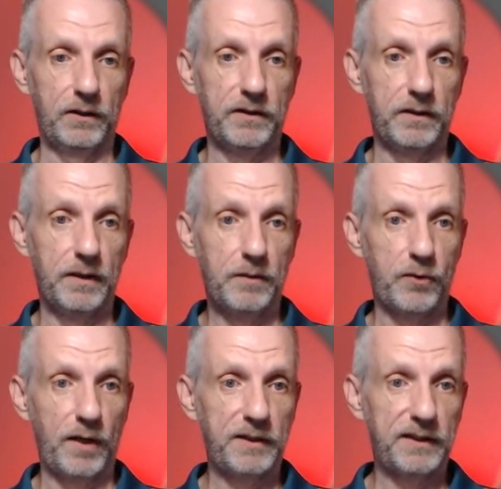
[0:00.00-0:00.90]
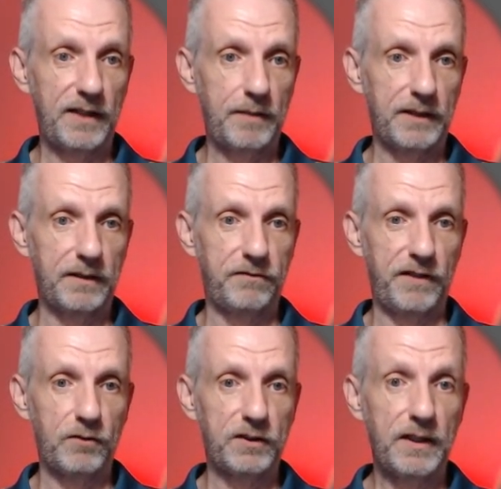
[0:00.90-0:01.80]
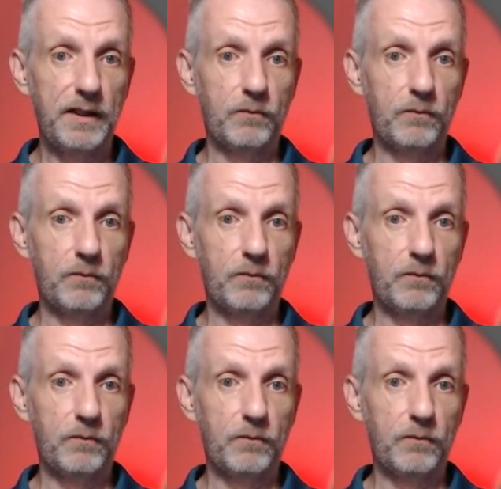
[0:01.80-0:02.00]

On the parameters tab under favorites,